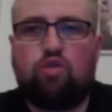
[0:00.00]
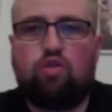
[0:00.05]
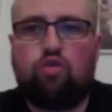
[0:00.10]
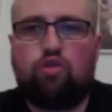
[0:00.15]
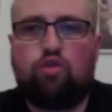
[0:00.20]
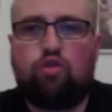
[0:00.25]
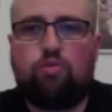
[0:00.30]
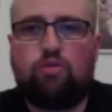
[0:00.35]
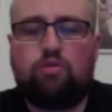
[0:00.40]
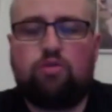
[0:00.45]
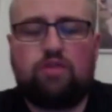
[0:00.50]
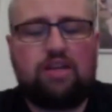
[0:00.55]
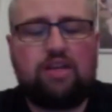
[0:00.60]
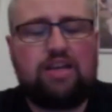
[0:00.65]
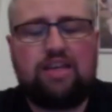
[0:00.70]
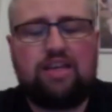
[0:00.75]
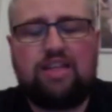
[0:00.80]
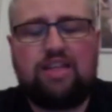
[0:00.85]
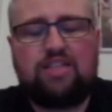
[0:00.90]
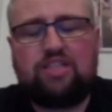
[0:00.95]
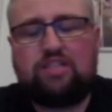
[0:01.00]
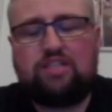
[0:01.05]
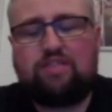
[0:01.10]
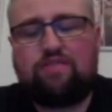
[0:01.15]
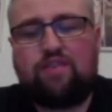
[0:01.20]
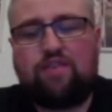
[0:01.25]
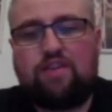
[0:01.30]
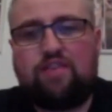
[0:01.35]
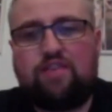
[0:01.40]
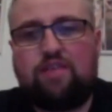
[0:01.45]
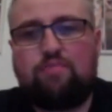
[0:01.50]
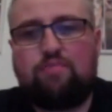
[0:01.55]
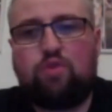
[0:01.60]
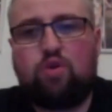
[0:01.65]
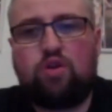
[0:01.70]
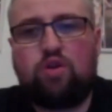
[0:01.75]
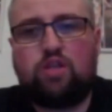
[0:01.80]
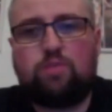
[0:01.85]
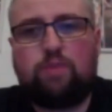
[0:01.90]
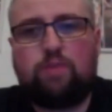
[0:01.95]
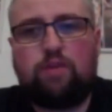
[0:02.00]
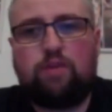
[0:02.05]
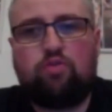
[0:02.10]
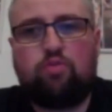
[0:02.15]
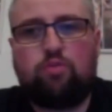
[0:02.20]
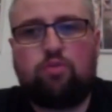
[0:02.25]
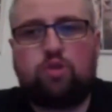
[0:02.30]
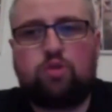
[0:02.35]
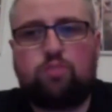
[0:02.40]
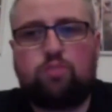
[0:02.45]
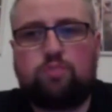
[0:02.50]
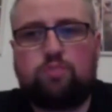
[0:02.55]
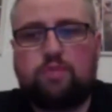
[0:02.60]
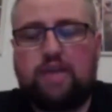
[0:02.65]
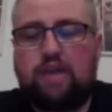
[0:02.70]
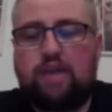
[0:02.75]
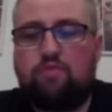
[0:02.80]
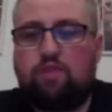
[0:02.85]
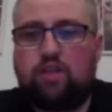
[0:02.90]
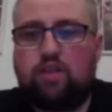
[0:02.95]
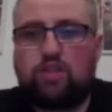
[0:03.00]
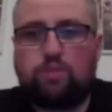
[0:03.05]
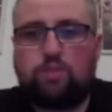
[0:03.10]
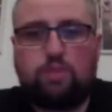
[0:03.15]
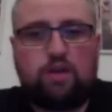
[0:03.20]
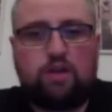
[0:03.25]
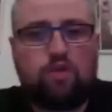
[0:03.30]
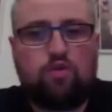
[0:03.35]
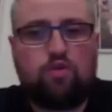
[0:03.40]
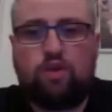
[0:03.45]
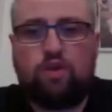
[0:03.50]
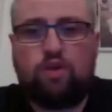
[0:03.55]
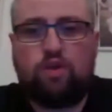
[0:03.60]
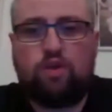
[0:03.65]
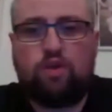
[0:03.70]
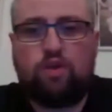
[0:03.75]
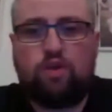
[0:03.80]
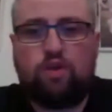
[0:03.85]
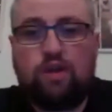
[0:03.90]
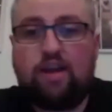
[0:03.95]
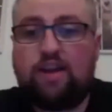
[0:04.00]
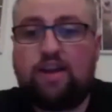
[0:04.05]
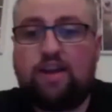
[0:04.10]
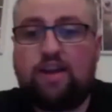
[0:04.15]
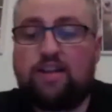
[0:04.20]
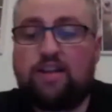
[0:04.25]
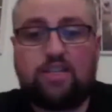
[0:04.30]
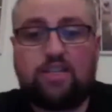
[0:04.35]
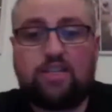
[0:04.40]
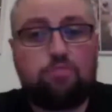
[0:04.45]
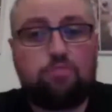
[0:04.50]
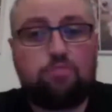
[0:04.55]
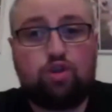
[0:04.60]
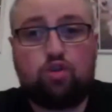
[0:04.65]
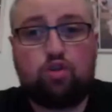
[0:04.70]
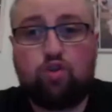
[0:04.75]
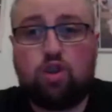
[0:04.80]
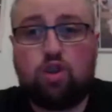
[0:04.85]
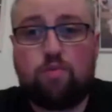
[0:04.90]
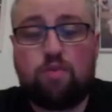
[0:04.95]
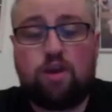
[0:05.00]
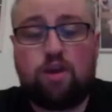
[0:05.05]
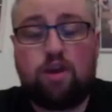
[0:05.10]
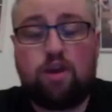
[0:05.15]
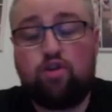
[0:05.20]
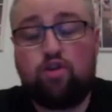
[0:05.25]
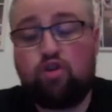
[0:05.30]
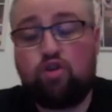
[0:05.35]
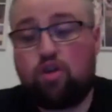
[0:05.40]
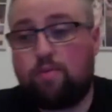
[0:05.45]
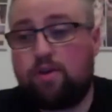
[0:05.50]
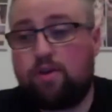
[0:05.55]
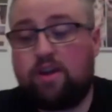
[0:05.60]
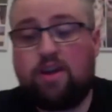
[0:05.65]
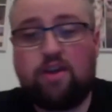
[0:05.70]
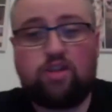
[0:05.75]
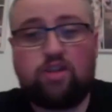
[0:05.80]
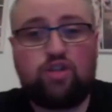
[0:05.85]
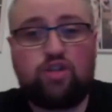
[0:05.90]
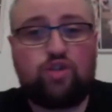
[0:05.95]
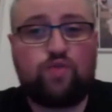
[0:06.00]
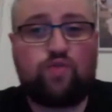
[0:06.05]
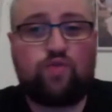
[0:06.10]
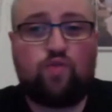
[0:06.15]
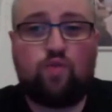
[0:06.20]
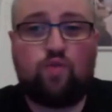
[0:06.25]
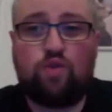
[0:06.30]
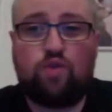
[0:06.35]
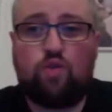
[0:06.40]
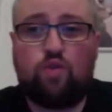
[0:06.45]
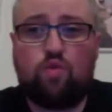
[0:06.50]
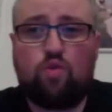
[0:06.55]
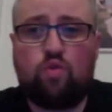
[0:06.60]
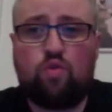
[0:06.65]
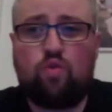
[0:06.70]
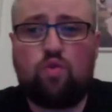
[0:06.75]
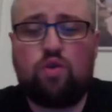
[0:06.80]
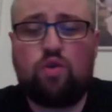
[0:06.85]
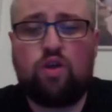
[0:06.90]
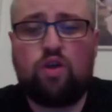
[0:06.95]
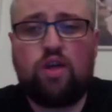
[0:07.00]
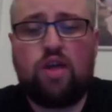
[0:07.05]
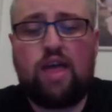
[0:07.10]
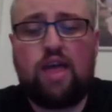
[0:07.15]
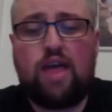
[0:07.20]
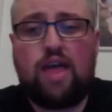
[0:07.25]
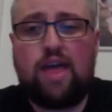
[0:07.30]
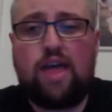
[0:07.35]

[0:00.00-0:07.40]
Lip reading: This is horrible. This is a fight that I'm not going to spend too much time really speaking on. Nadia Kassem's a newcomer here. She's 4-0.